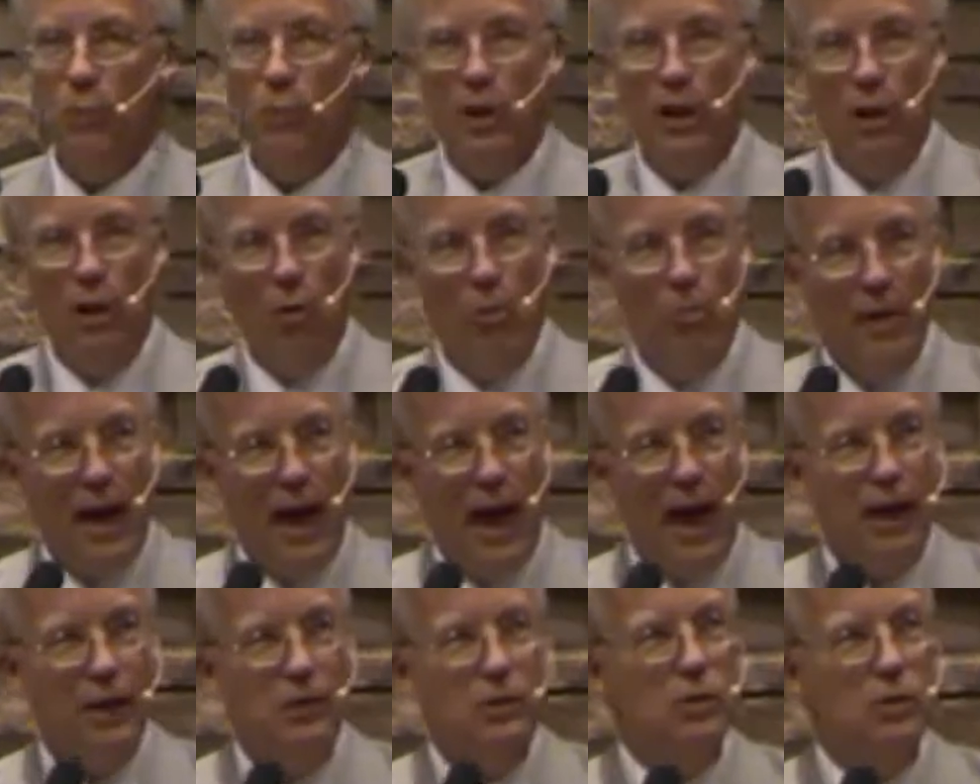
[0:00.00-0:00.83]
that we go
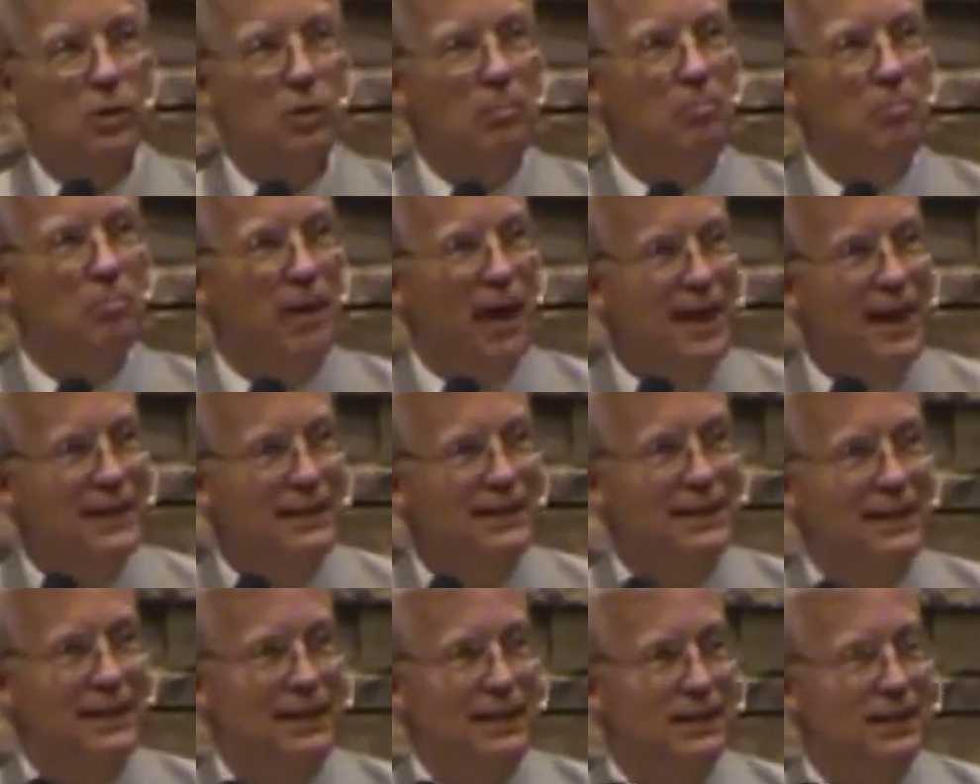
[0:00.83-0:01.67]
back to the
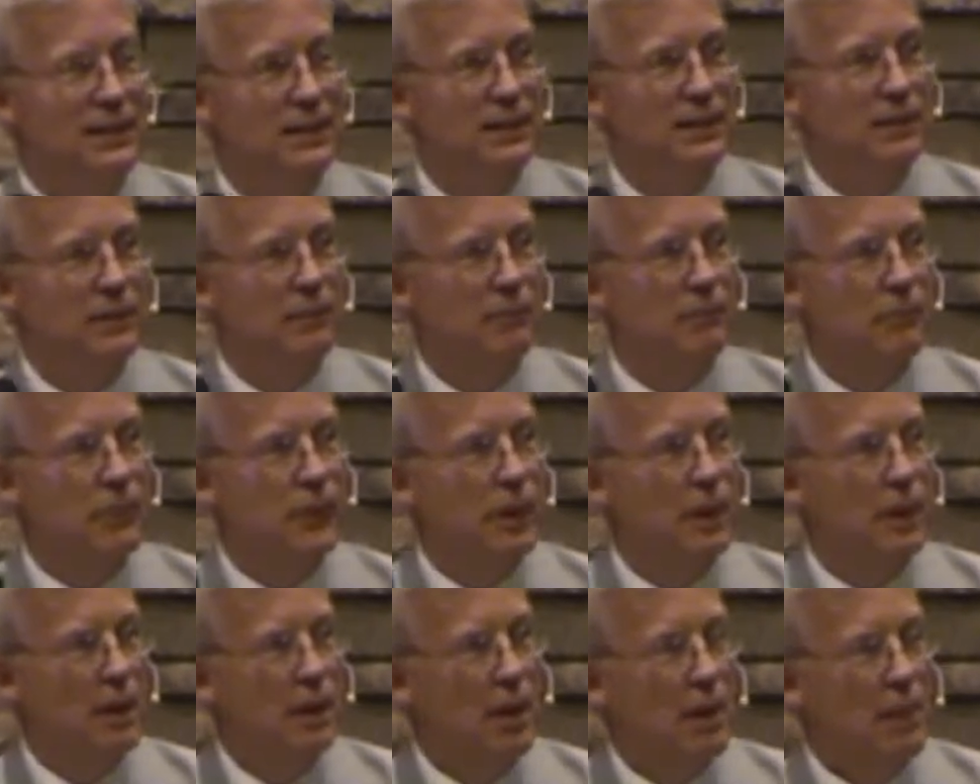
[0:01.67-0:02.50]
basis
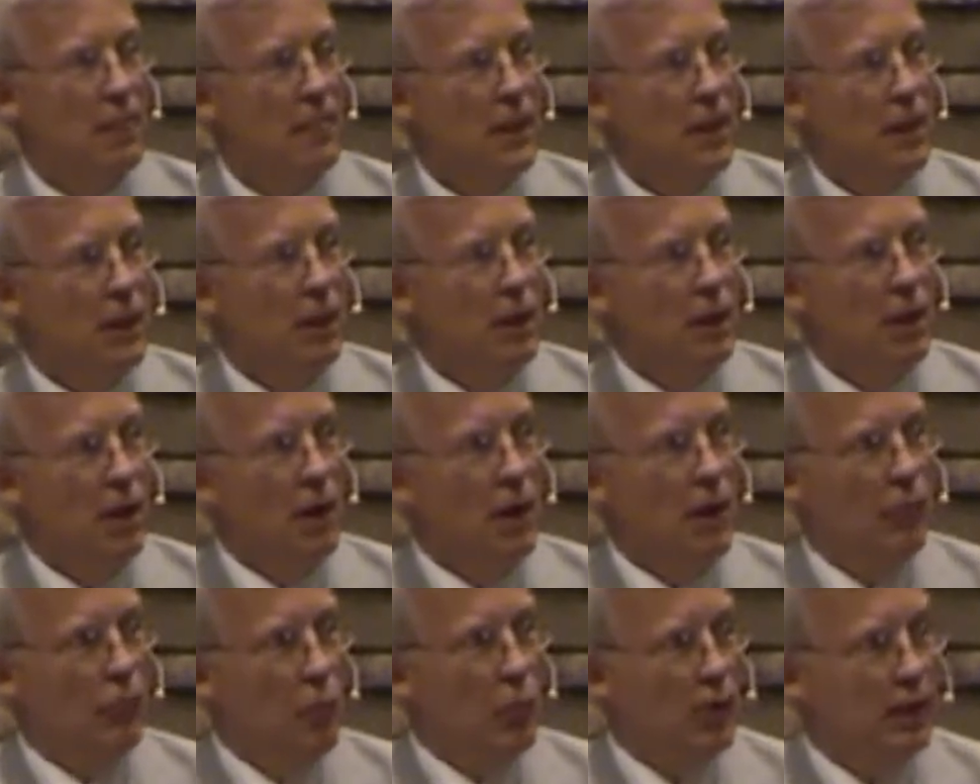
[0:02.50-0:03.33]

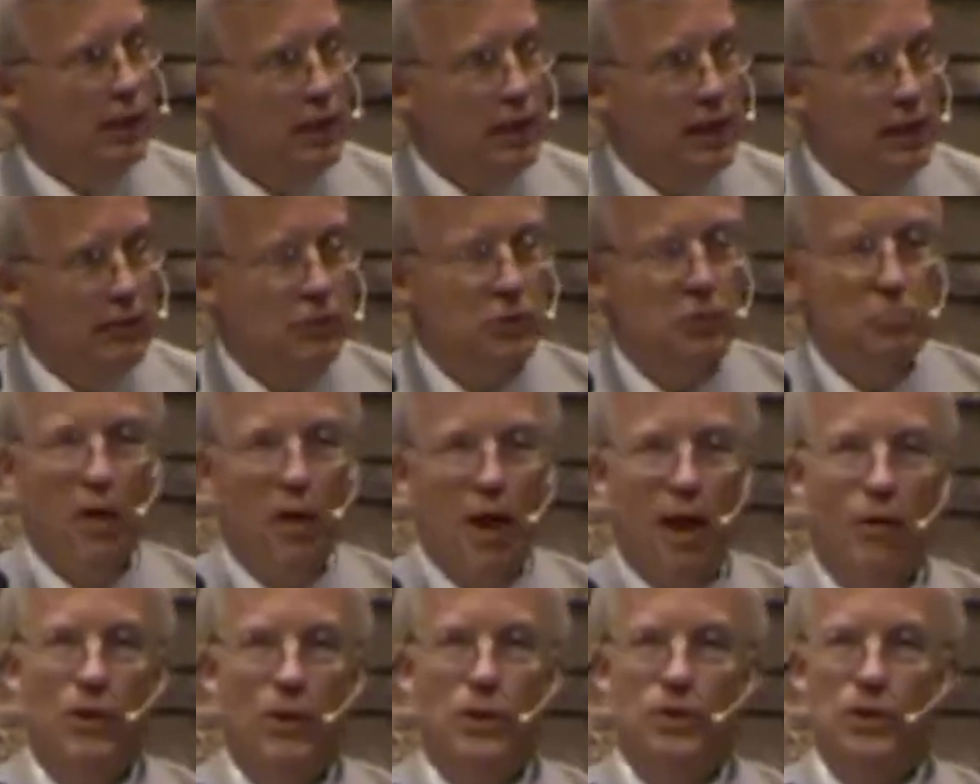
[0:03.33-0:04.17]
of what gives
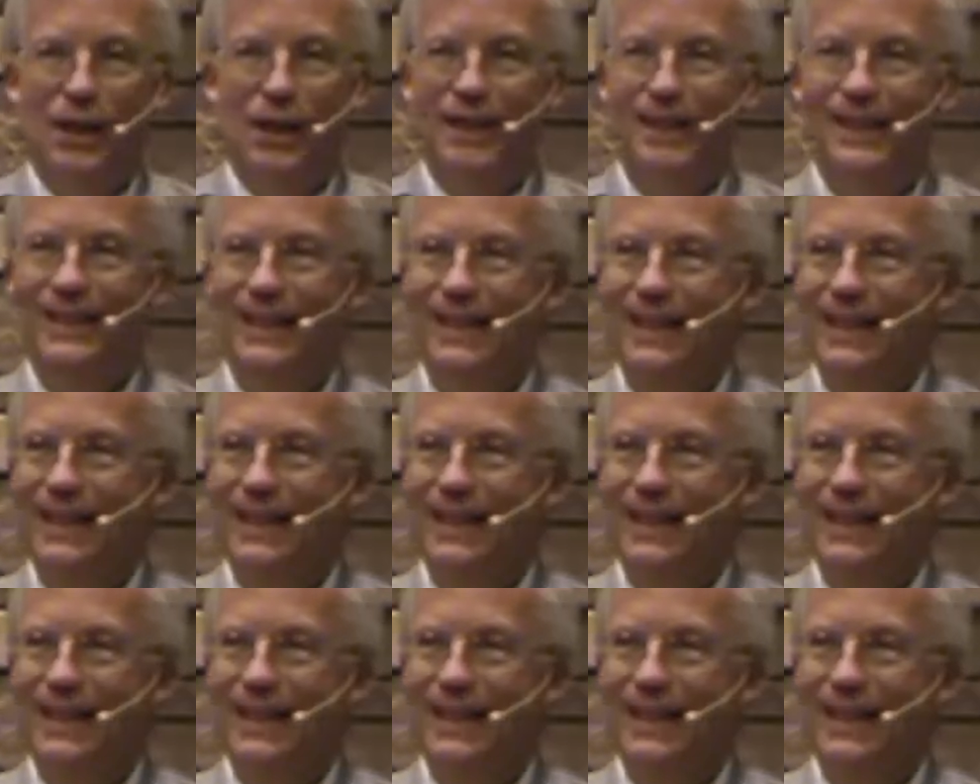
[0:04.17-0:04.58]
marriage its